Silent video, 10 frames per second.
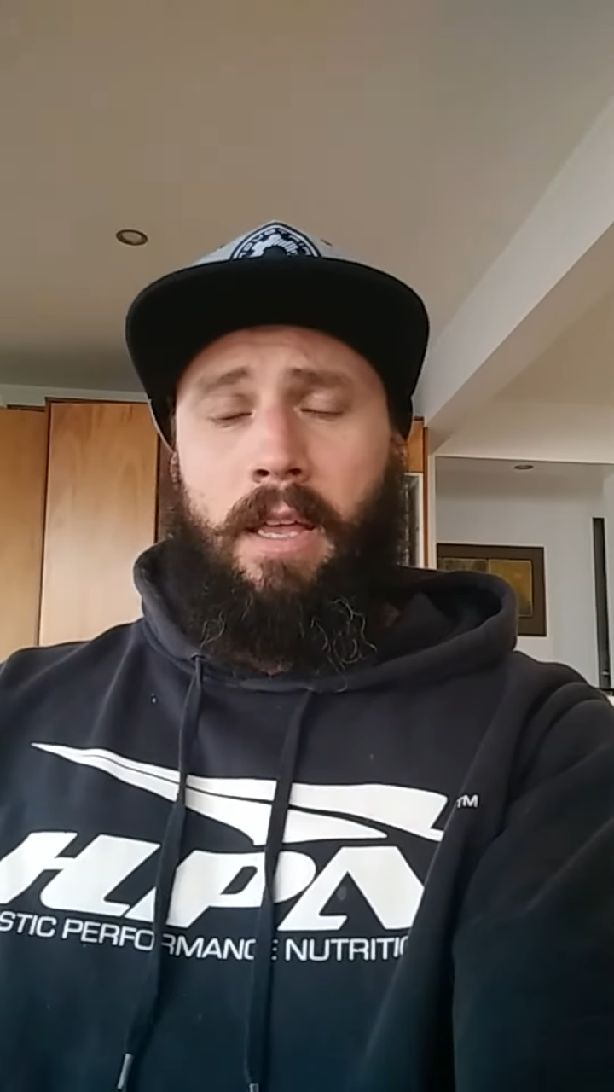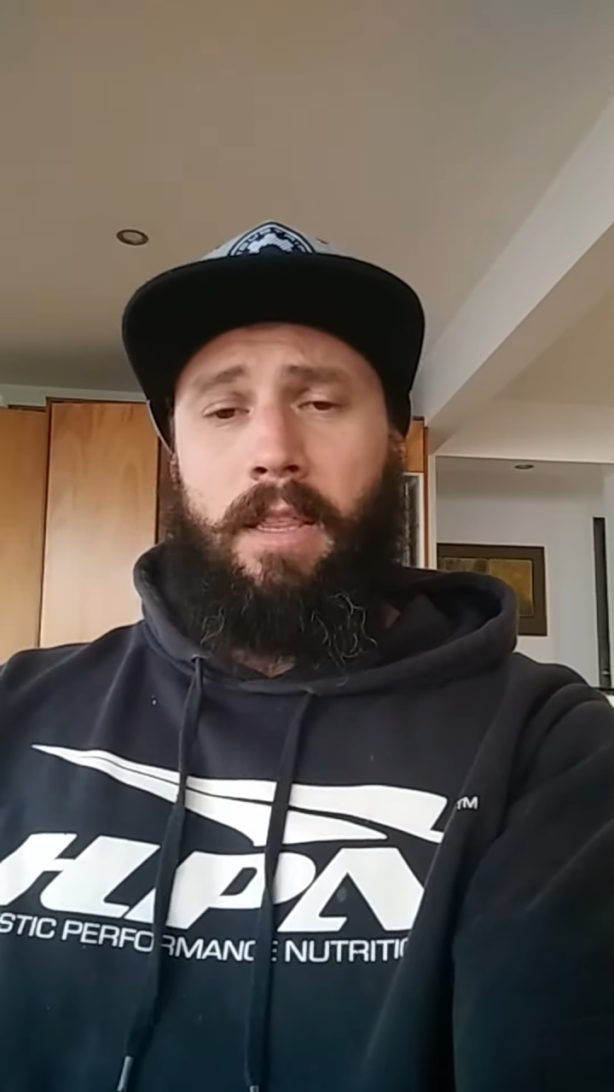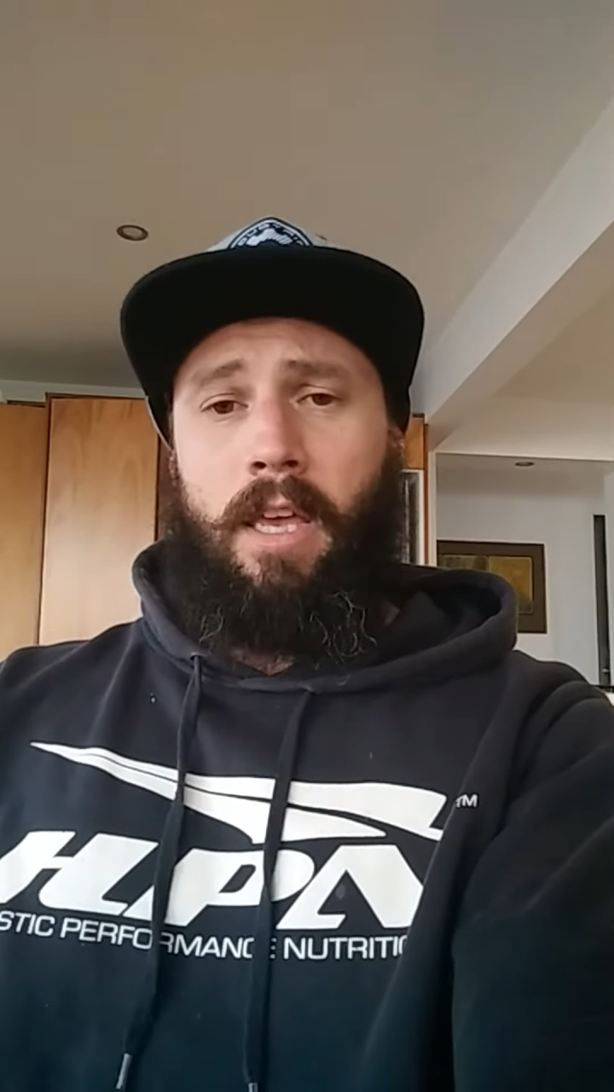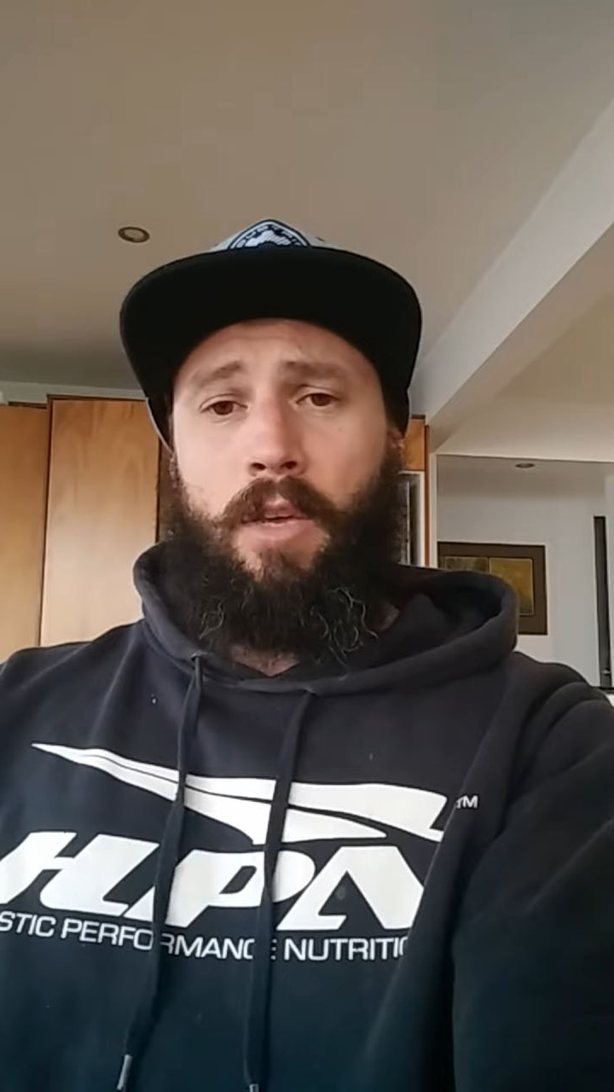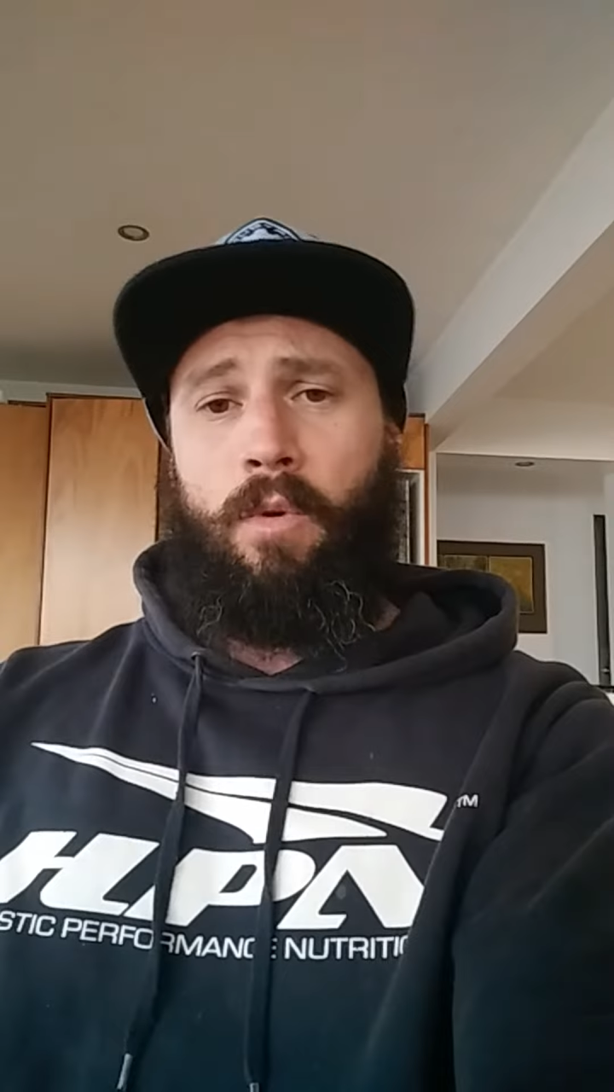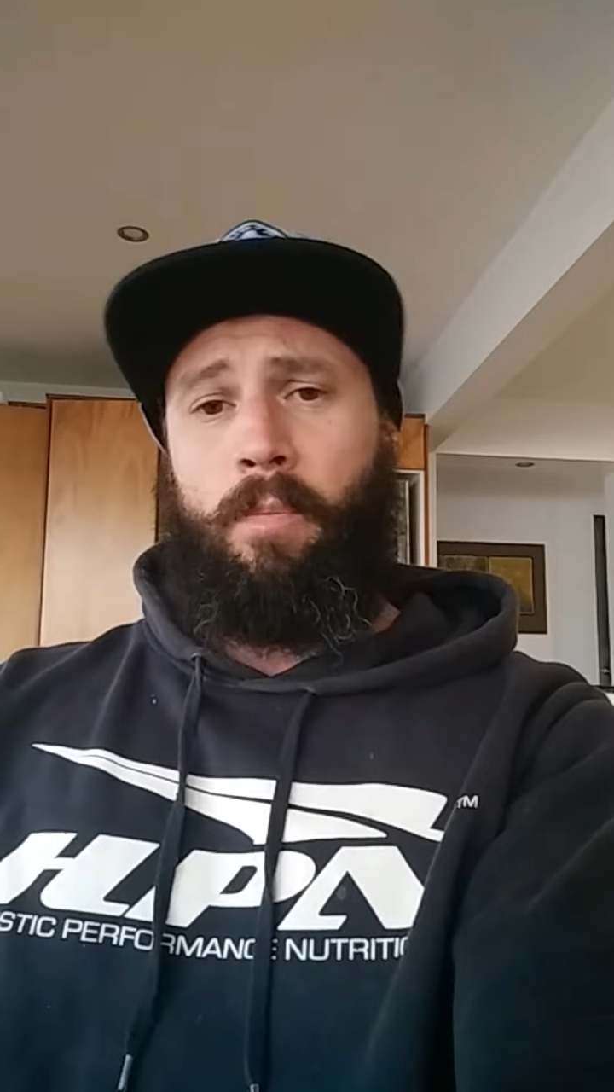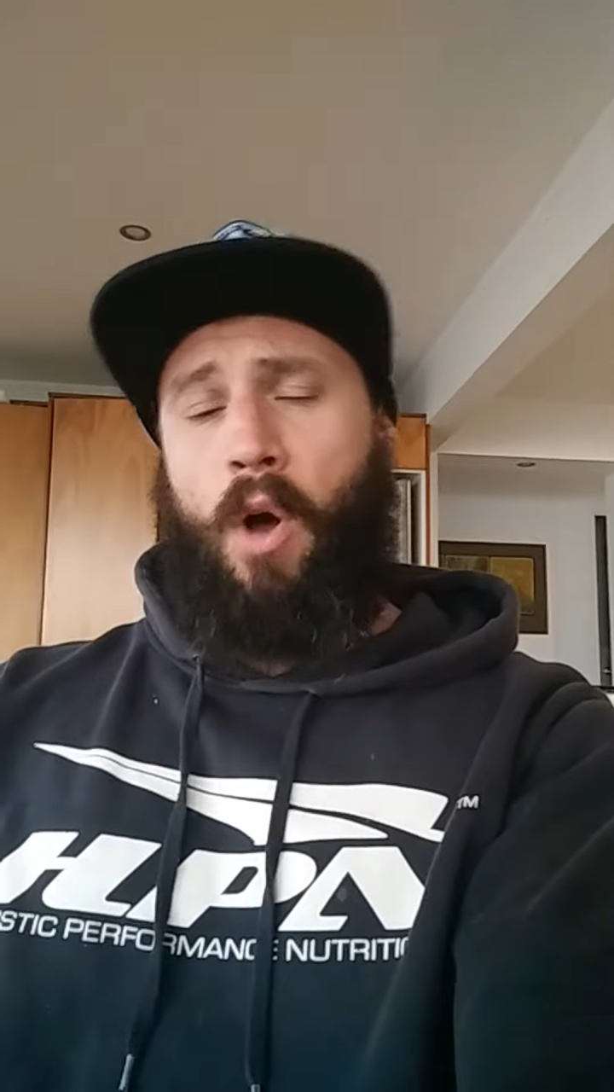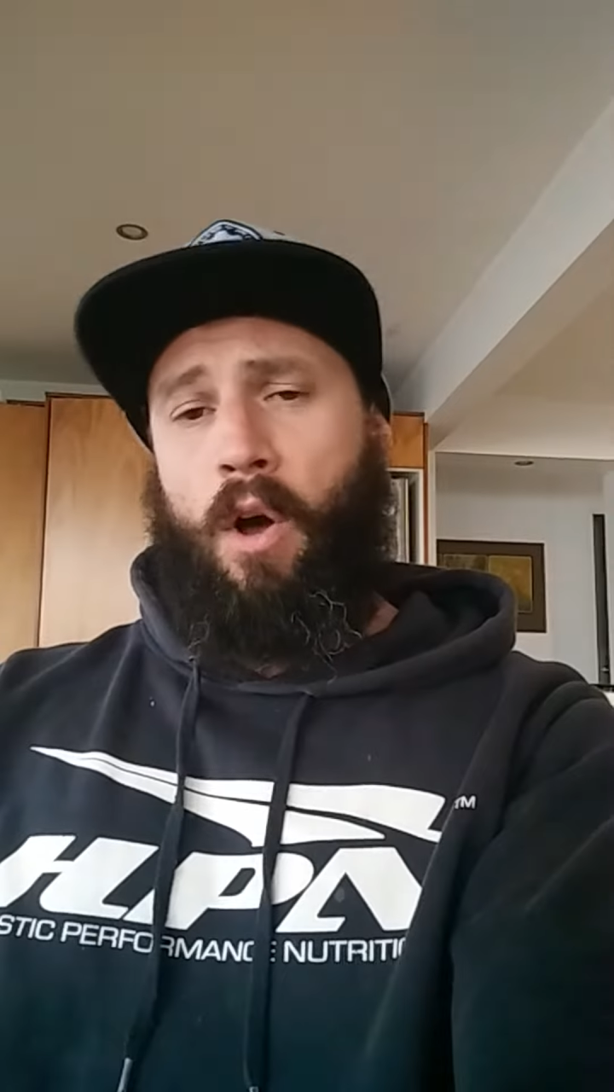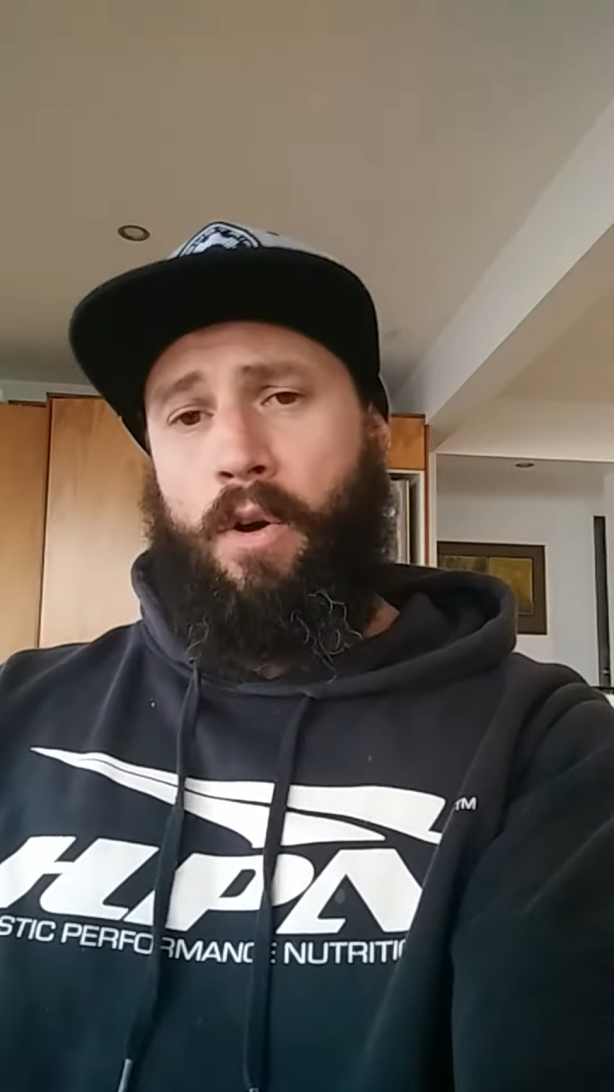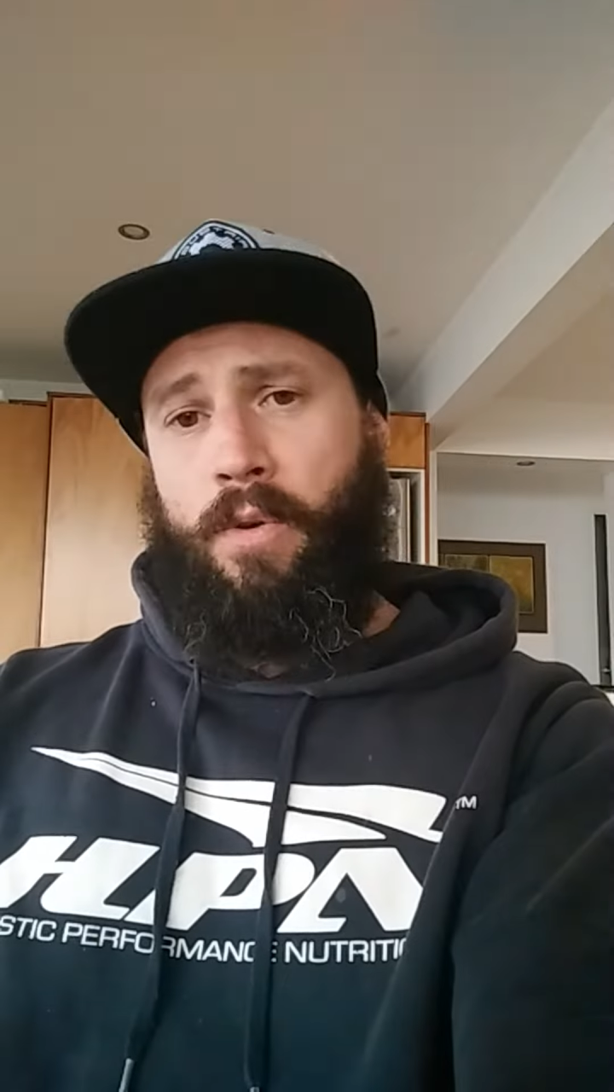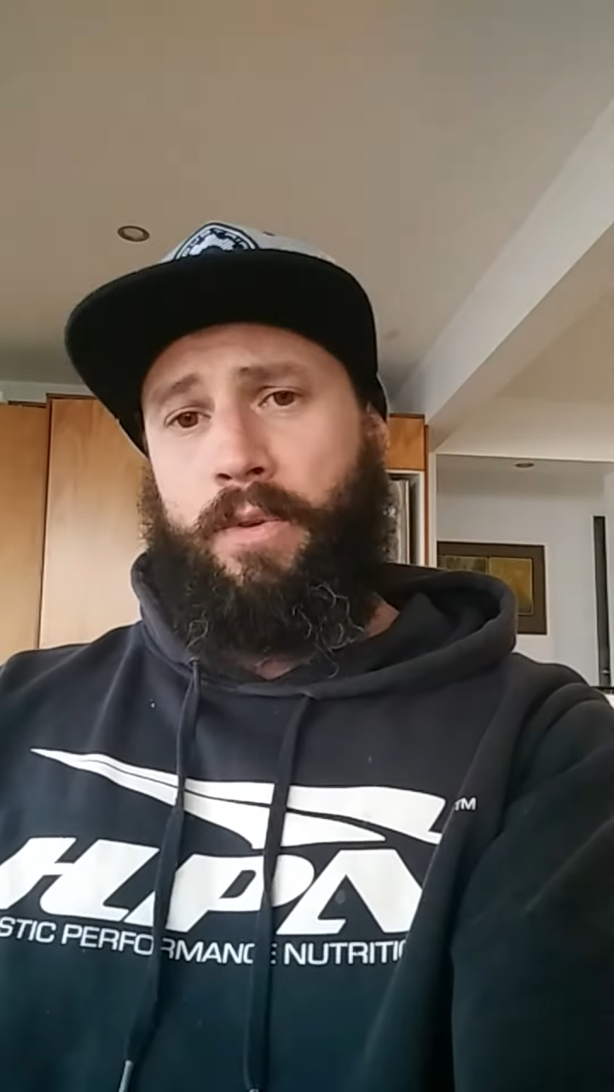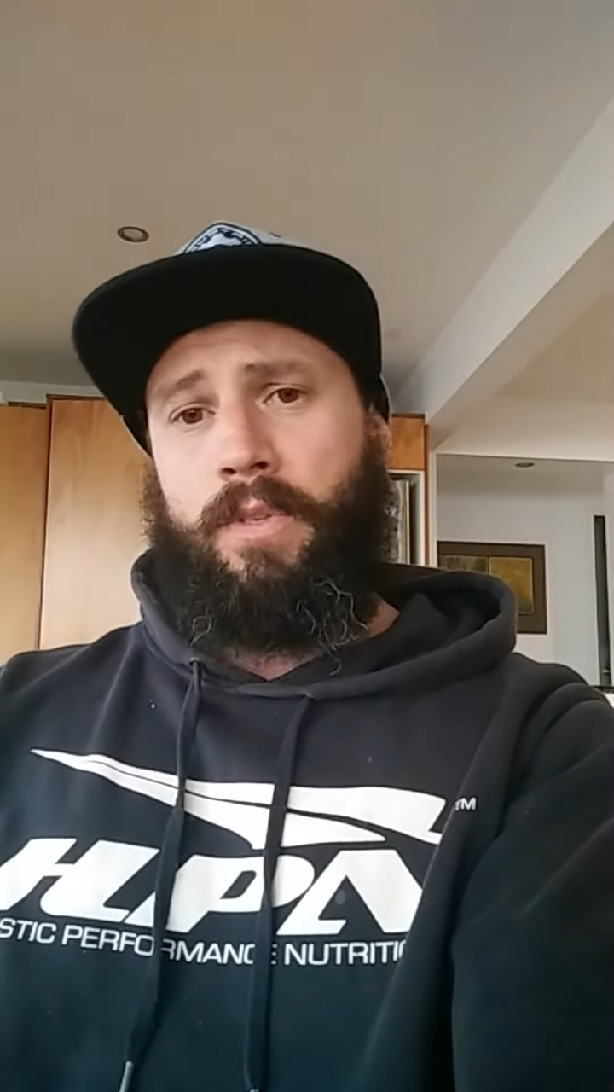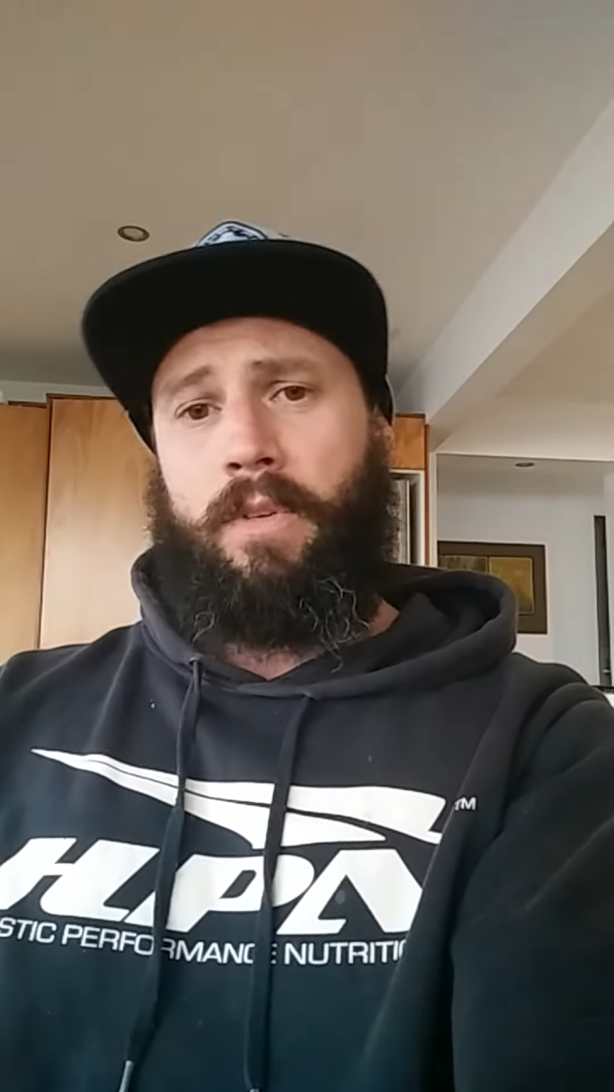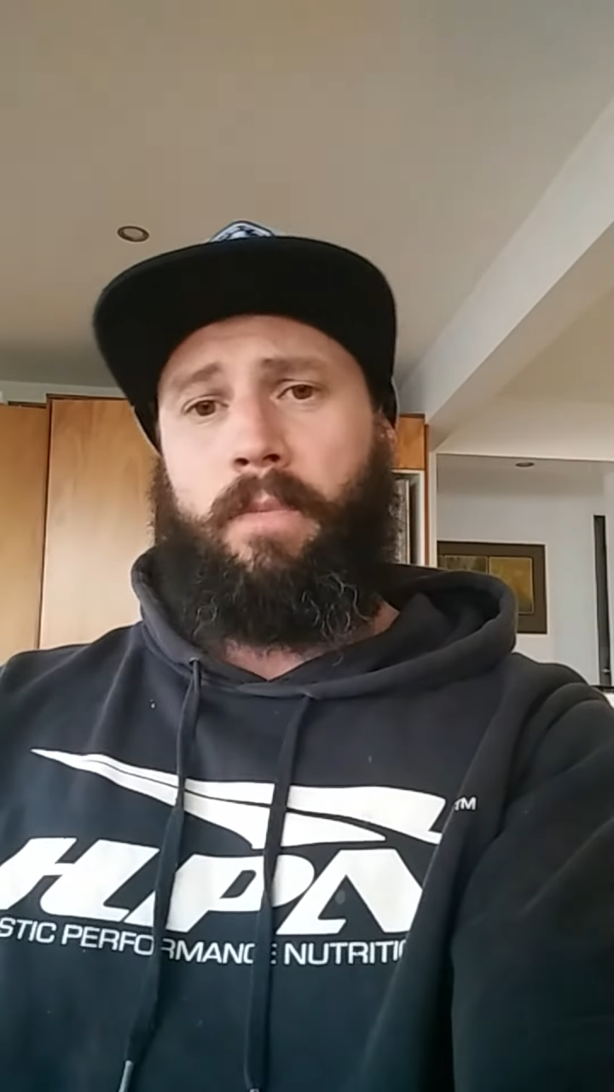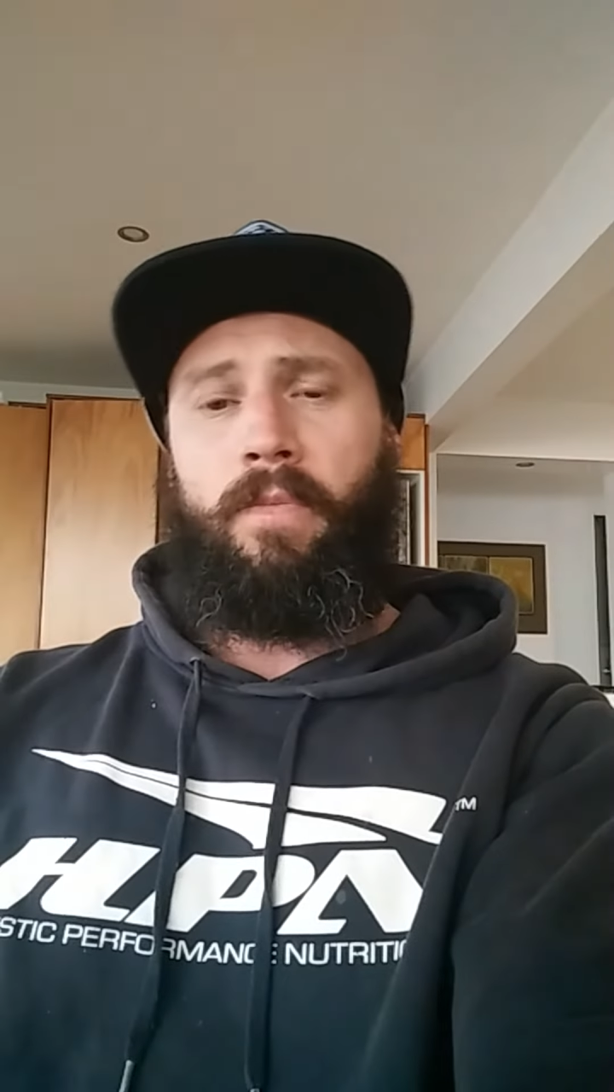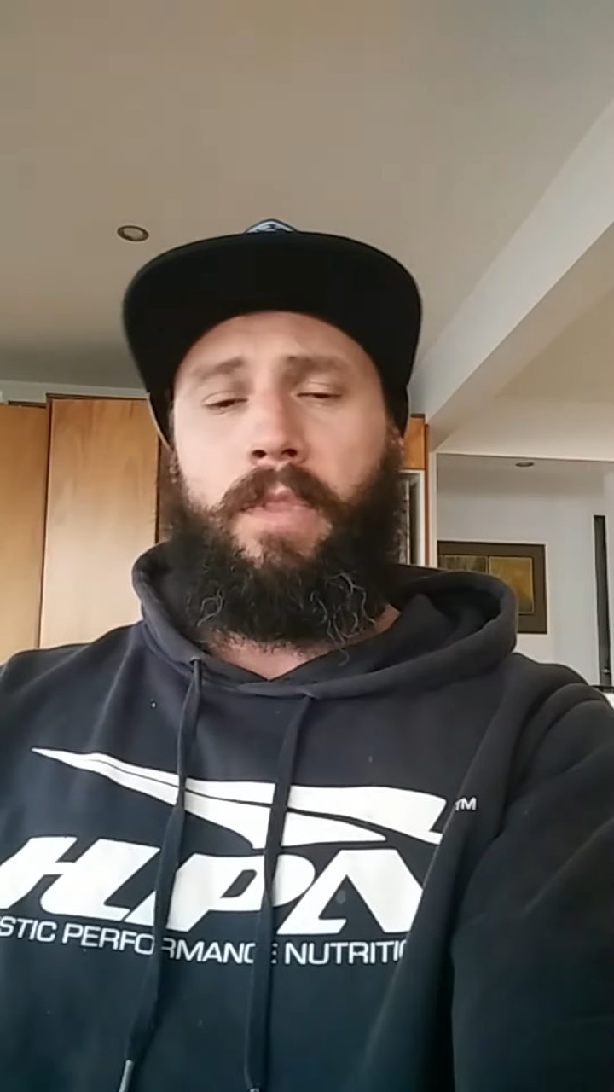that you oppose